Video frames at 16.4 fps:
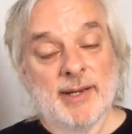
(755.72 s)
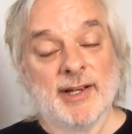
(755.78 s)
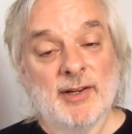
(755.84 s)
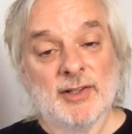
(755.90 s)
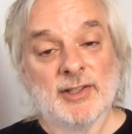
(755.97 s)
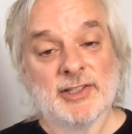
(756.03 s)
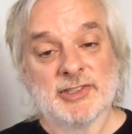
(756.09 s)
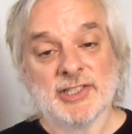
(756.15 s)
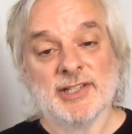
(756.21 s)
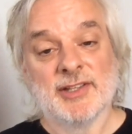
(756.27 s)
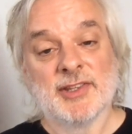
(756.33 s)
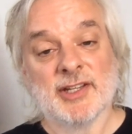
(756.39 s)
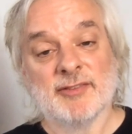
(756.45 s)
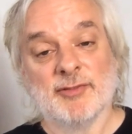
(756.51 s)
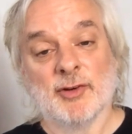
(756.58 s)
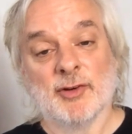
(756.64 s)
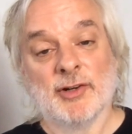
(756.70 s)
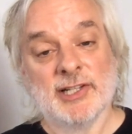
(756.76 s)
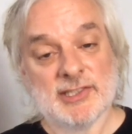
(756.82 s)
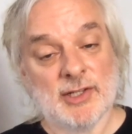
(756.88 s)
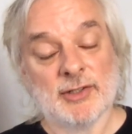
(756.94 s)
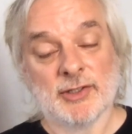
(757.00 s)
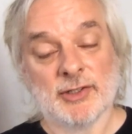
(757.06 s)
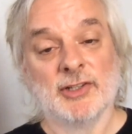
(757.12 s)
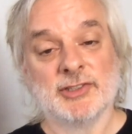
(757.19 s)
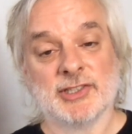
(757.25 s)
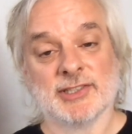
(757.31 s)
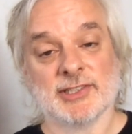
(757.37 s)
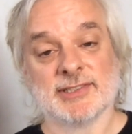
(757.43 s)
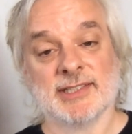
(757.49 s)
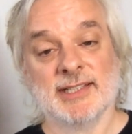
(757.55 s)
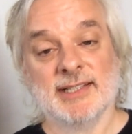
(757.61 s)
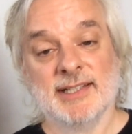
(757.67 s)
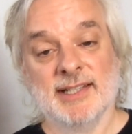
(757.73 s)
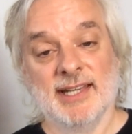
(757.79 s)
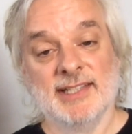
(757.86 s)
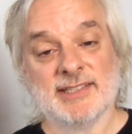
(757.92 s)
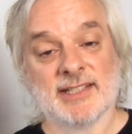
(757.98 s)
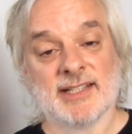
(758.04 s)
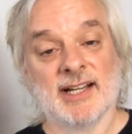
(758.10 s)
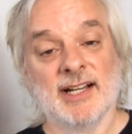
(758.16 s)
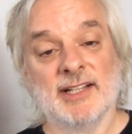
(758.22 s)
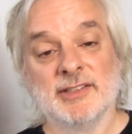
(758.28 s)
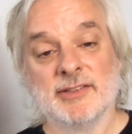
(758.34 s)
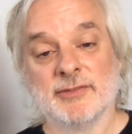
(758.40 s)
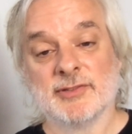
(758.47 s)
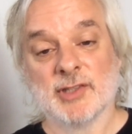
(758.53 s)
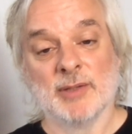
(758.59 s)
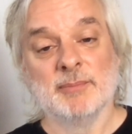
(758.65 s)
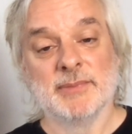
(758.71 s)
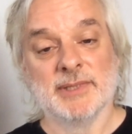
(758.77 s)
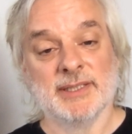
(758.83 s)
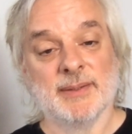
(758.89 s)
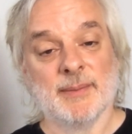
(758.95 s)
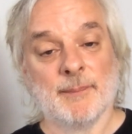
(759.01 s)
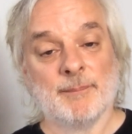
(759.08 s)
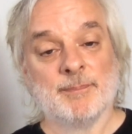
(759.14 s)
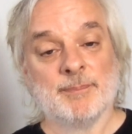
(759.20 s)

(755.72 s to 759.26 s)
biology, therefore he's not conscious. He's a kind of zombie.